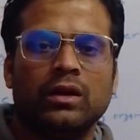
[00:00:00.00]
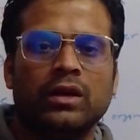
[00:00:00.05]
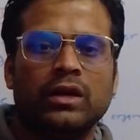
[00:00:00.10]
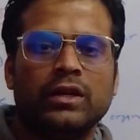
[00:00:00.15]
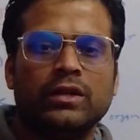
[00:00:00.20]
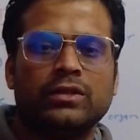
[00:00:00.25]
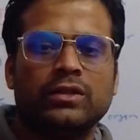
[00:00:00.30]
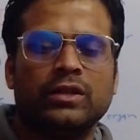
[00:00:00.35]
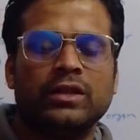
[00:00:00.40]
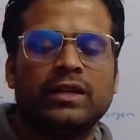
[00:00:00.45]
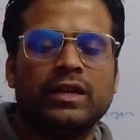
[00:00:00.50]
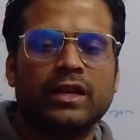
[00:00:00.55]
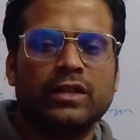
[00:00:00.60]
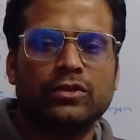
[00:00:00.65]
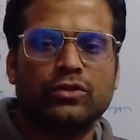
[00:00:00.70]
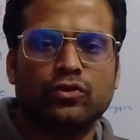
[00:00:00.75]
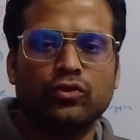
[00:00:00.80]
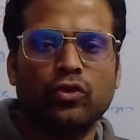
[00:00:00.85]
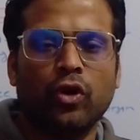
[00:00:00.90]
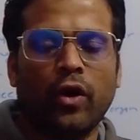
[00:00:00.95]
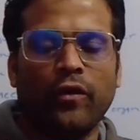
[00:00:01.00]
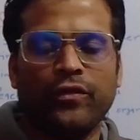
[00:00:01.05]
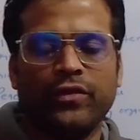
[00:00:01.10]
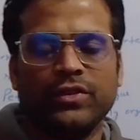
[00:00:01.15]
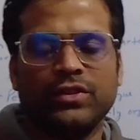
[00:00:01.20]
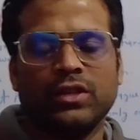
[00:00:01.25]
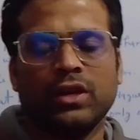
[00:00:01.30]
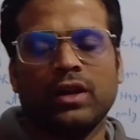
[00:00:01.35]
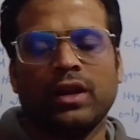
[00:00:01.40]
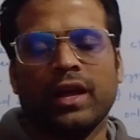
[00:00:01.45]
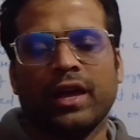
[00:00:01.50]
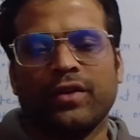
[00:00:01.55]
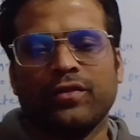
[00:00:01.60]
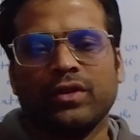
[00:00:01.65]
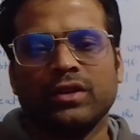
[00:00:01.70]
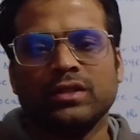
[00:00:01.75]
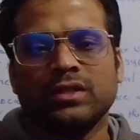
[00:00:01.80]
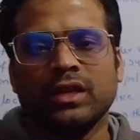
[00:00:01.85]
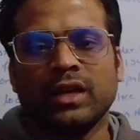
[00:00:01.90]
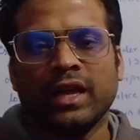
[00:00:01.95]
it has two official
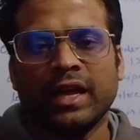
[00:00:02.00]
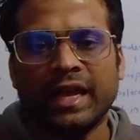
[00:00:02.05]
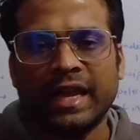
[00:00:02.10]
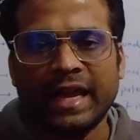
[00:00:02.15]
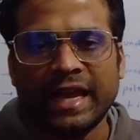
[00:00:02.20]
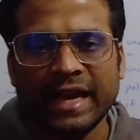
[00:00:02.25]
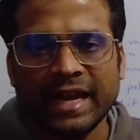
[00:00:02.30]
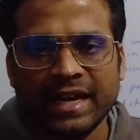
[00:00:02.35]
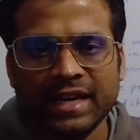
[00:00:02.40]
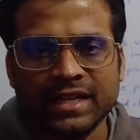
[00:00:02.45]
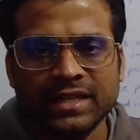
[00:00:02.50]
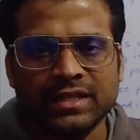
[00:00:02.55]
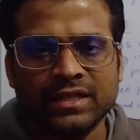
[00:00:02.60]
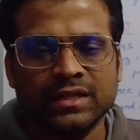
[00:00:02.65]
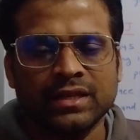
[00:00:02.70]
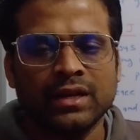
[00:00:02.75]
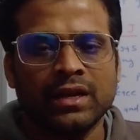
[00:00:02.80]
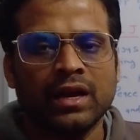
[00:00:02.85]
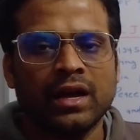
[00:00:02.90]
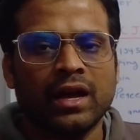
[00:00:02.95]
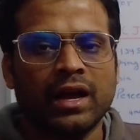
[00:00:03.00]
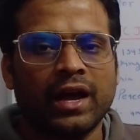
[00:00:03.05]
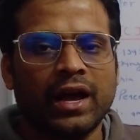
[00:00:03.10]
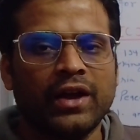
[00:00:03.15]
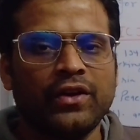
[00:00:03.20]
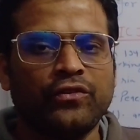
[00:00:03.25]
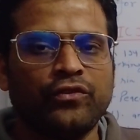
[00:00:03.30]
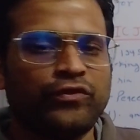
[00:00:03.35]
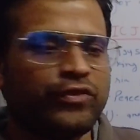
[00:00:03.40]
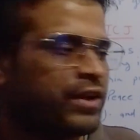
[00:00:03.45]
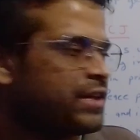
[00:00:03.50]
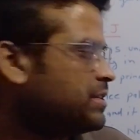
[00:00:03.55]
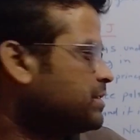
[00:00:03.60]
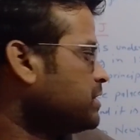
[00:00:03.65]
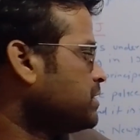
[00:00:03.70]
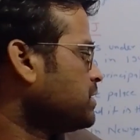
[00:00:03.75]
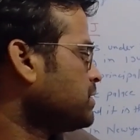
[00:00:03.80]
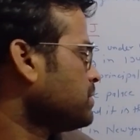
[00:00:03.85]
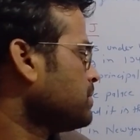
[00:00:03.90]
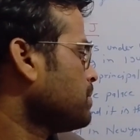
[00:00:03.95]
language, English and
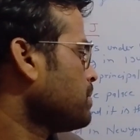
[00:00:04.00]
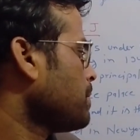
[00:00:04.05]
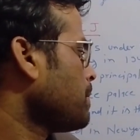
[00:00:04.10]
French.